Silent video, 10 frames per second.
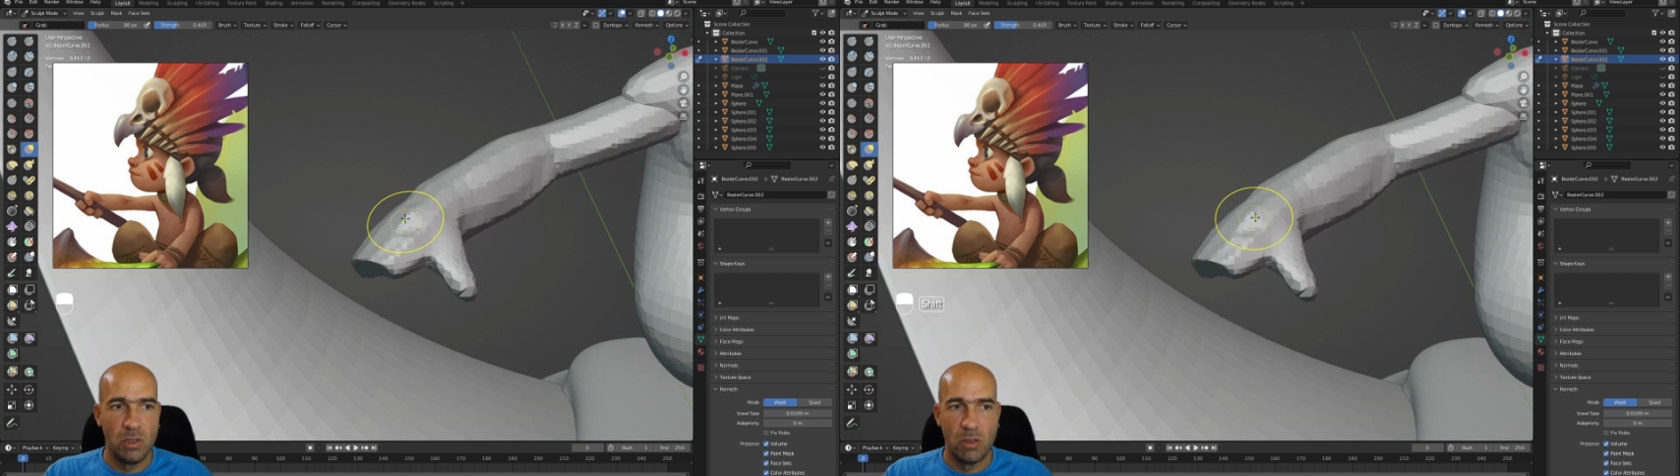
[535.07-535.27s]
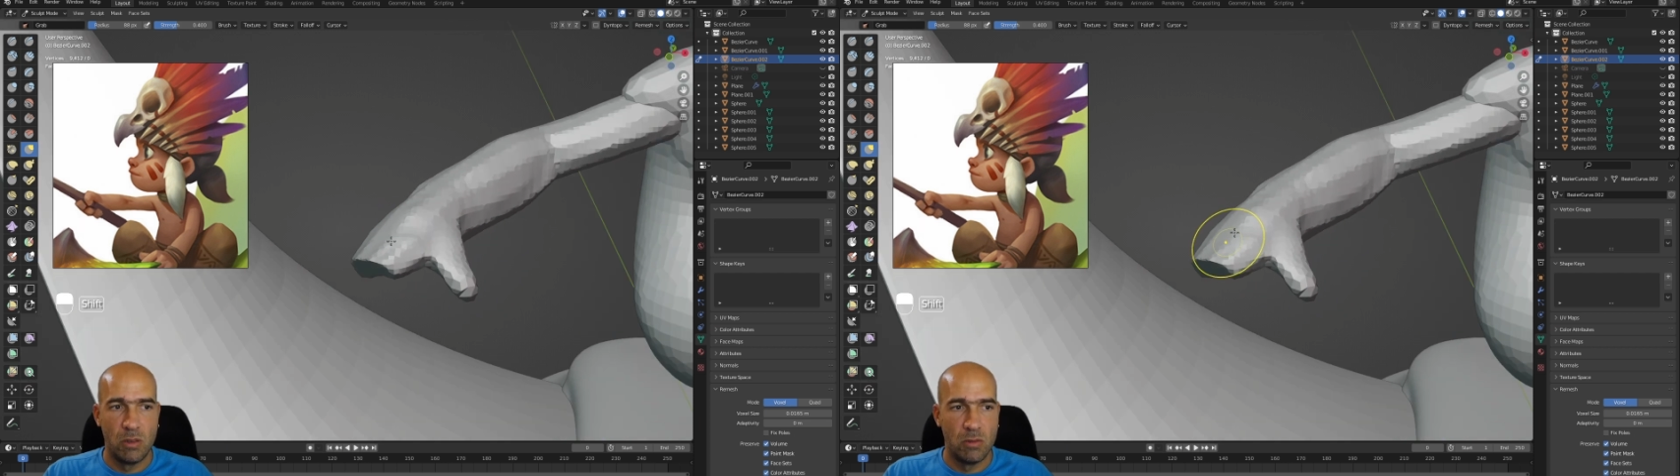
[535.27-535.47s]

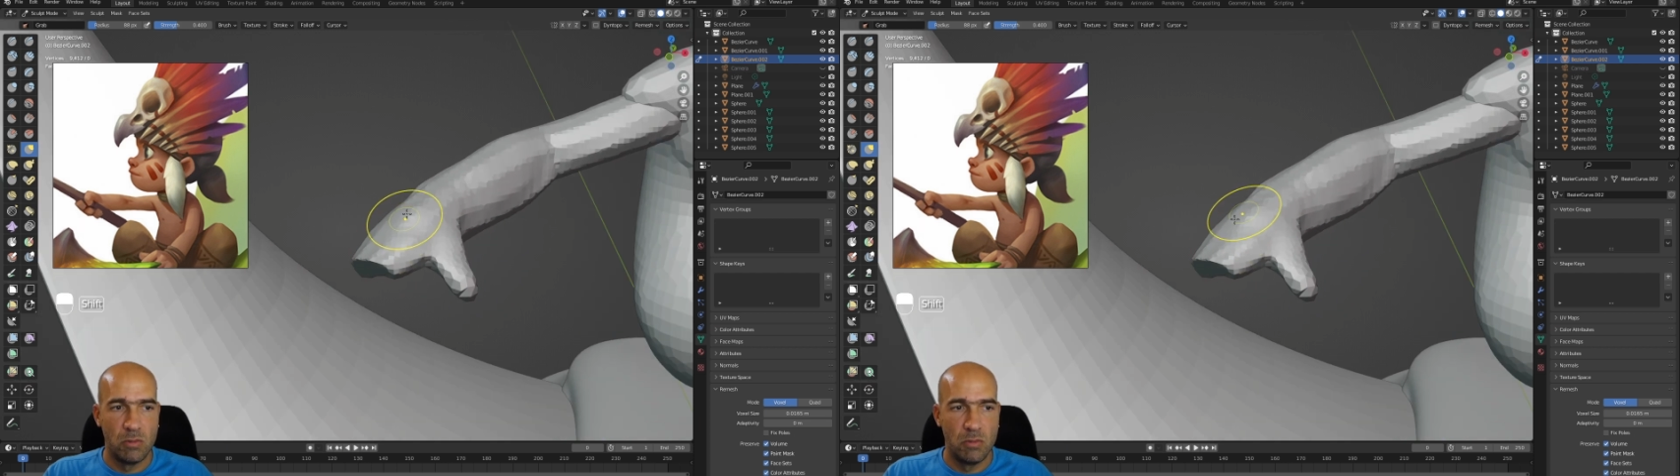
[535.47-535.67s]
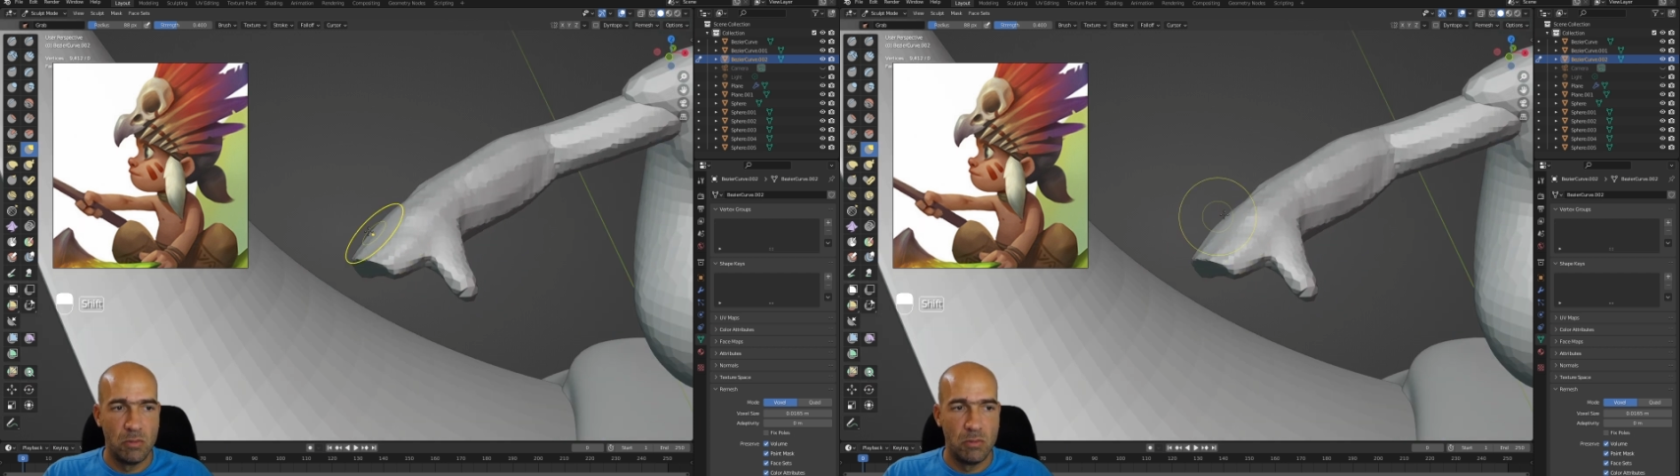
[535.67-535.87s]
yeah,
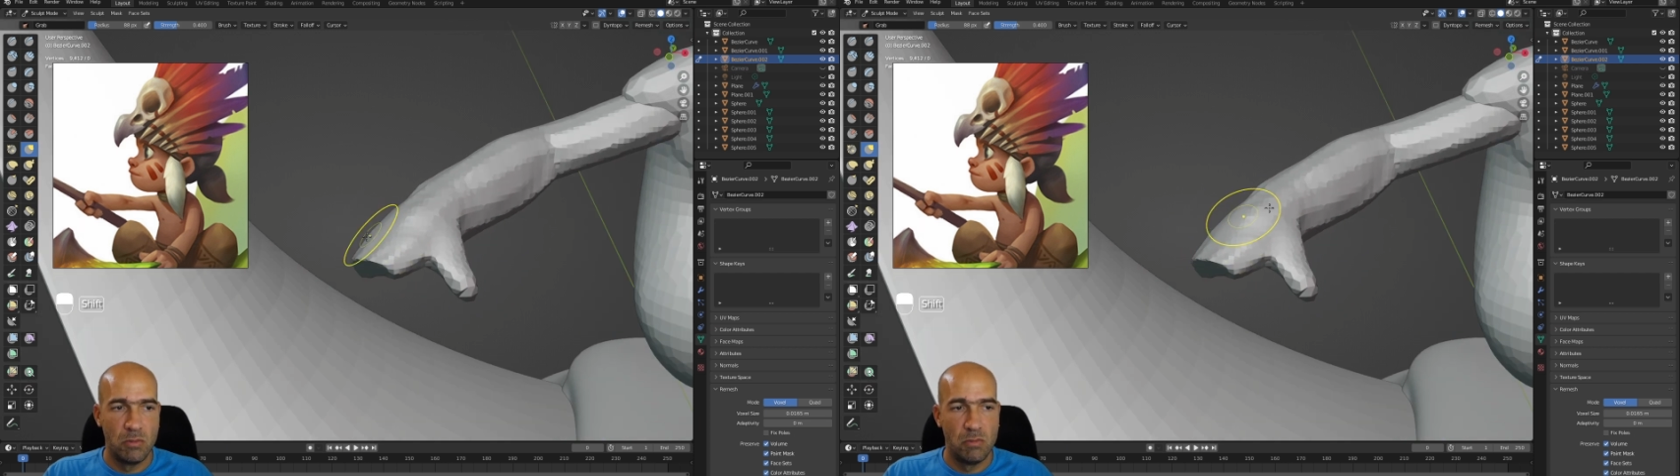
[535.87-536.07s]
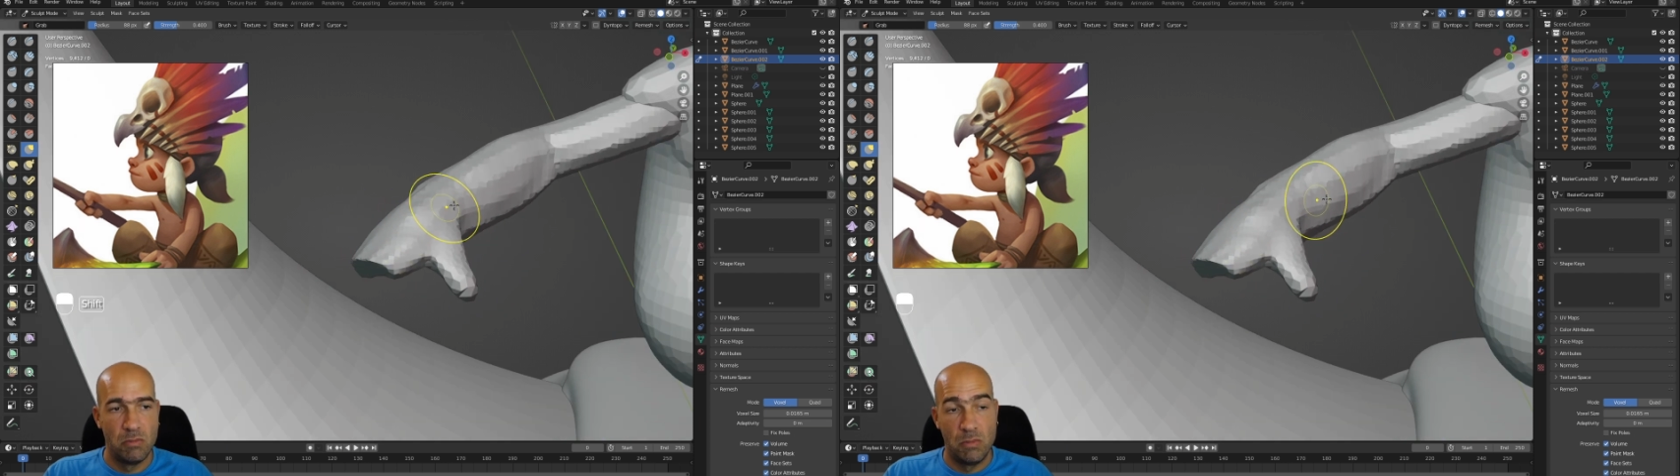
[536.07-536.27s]

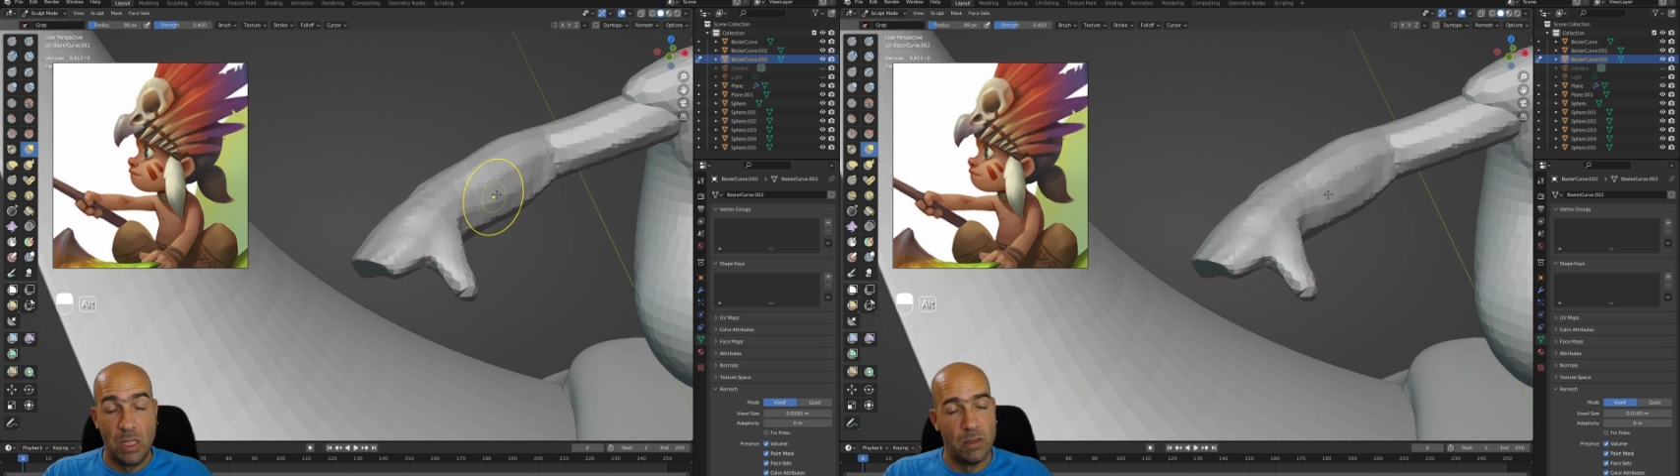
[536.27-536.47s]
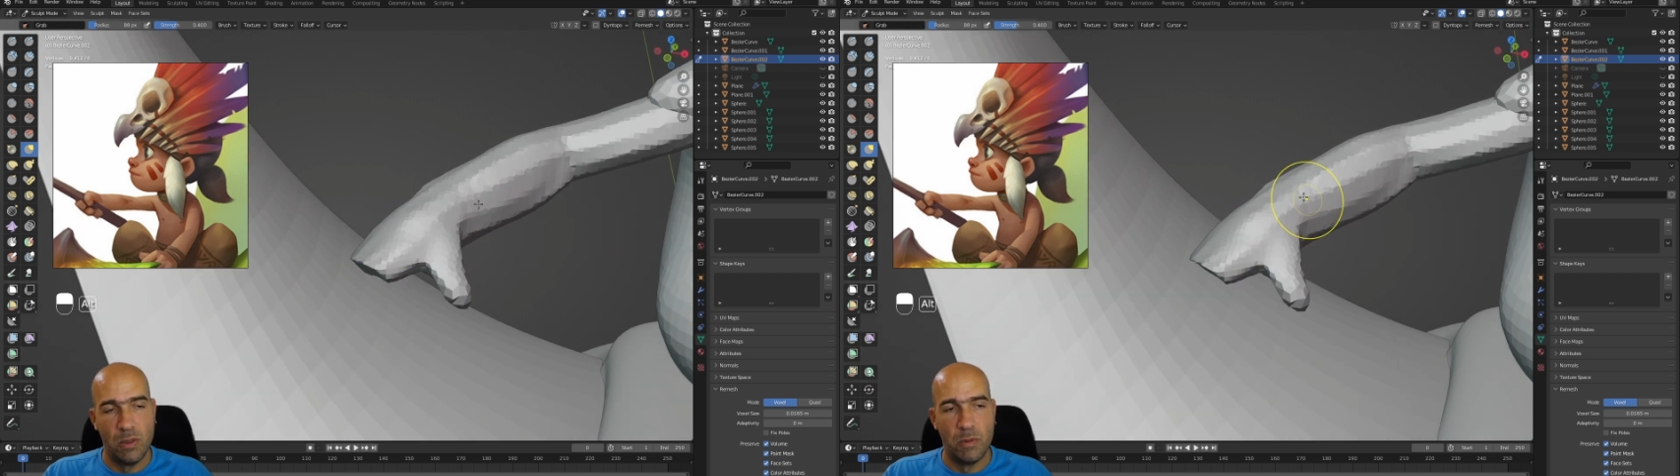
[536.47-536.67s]

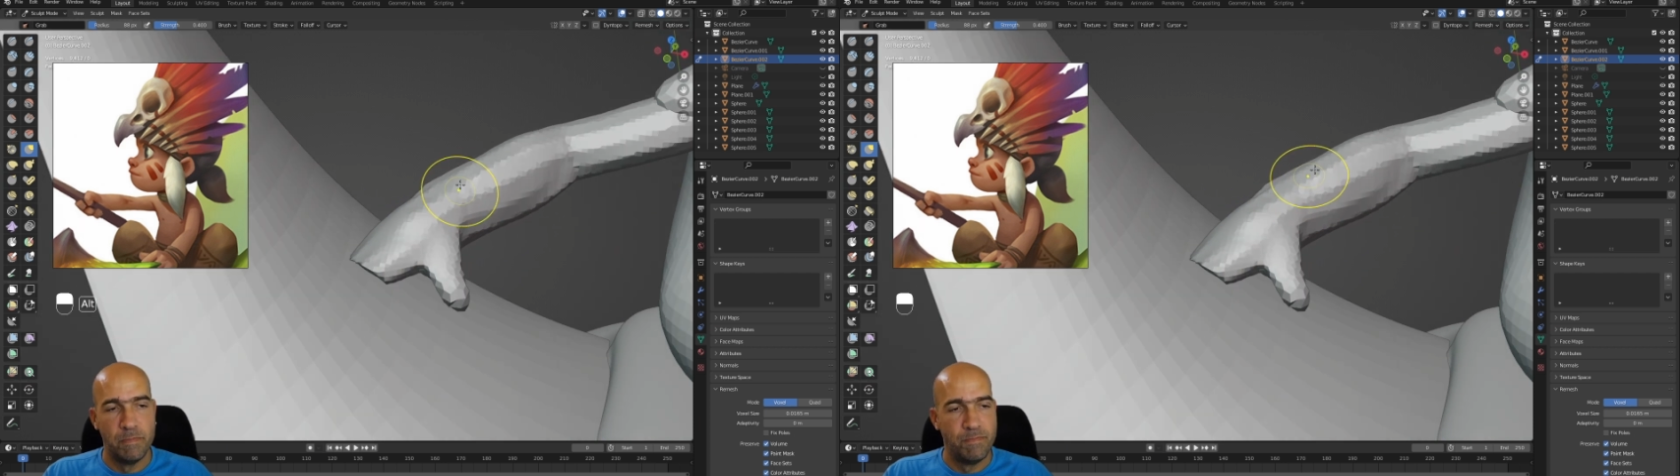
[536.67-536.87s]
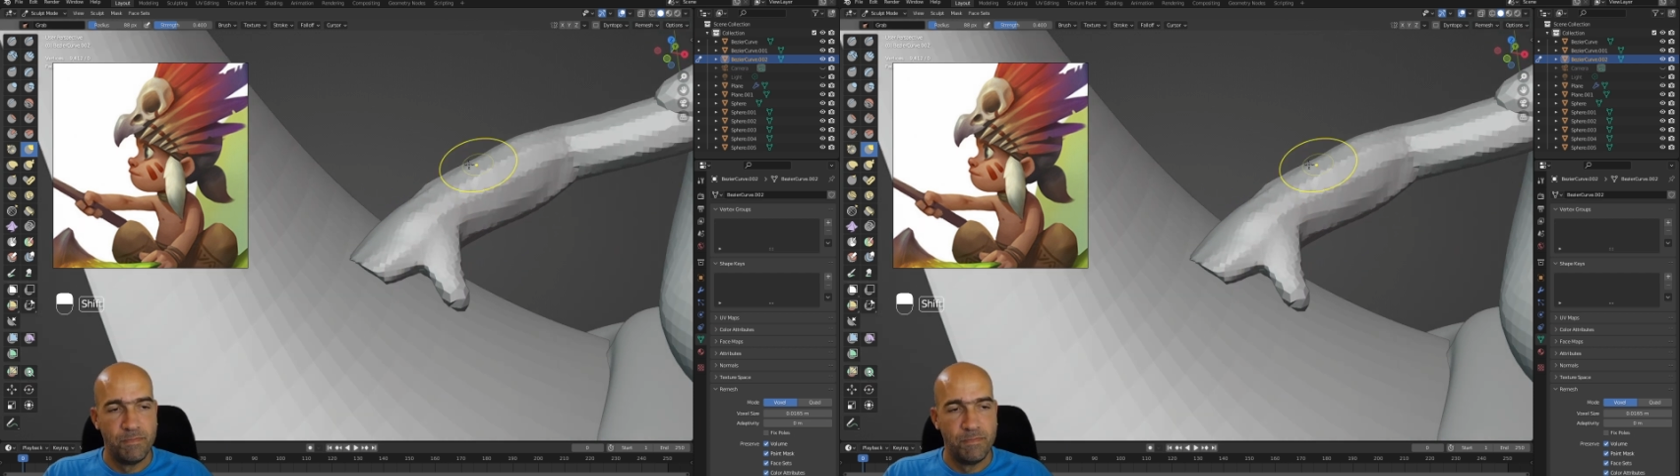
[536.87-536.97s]
no,